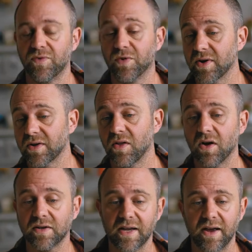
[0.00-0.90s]
during
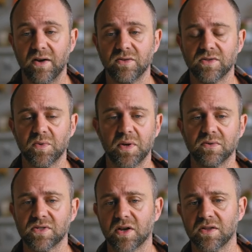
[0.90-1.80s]
lockdowns, when I
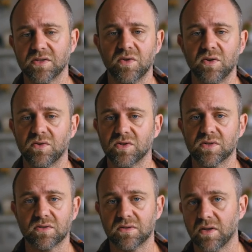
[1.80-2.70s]
was stuck in the studio
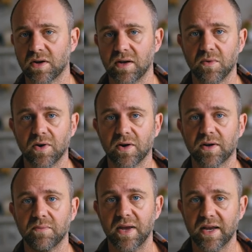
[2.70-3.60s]
just looking at
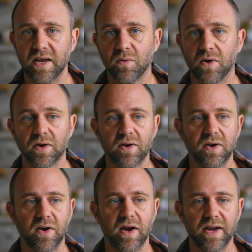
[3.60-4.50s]
work and making work,
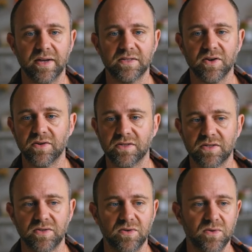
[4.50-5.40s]
I started
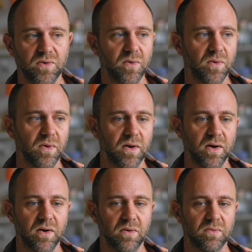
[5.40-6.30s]
to
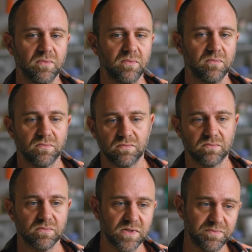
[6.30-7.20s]
uh,
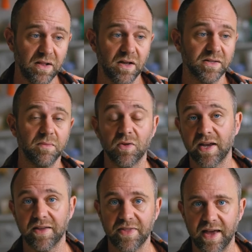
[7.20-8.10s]
spend a lot of time
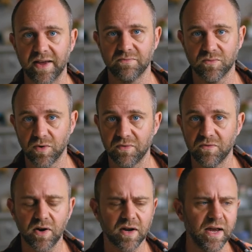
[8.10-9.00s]
looking at that group of
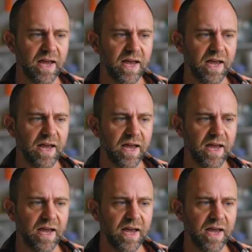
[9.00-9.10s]
work